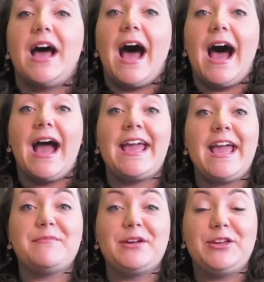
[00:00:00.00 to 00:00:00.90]
I
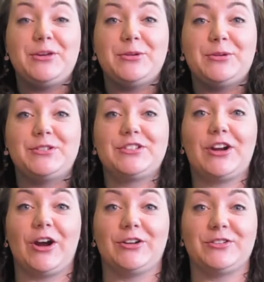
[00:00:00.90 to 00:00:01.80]
am a huge
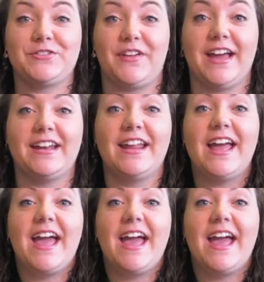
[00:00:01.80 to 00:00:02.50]
Cardinals fan,